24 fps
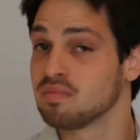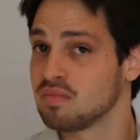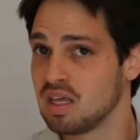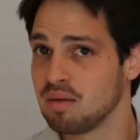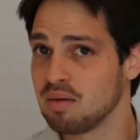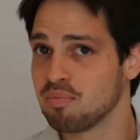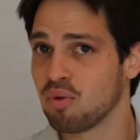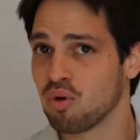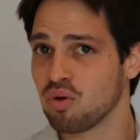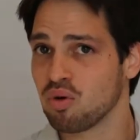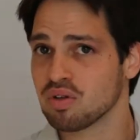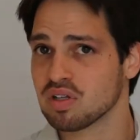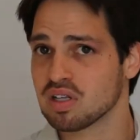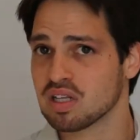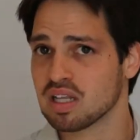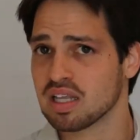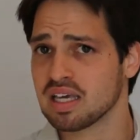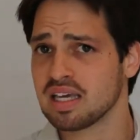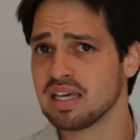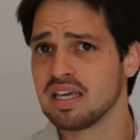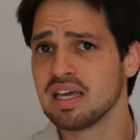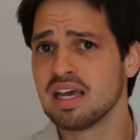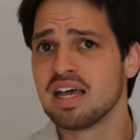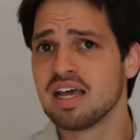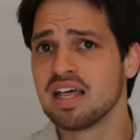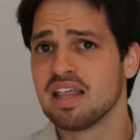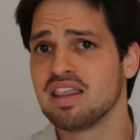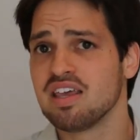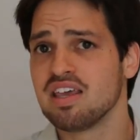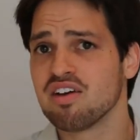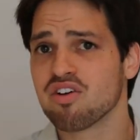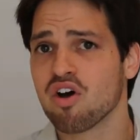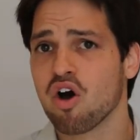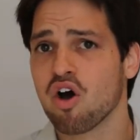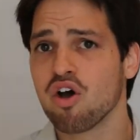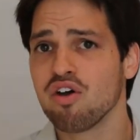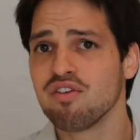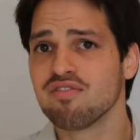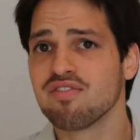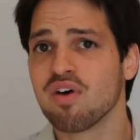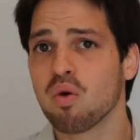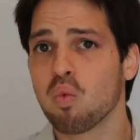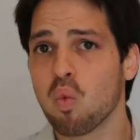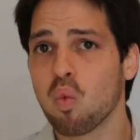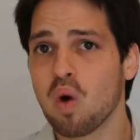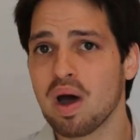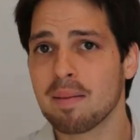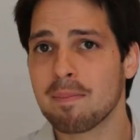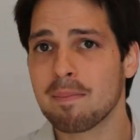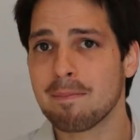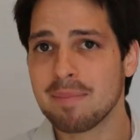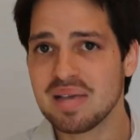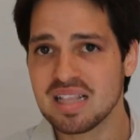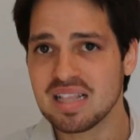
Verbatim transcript: Importantly, there are over 1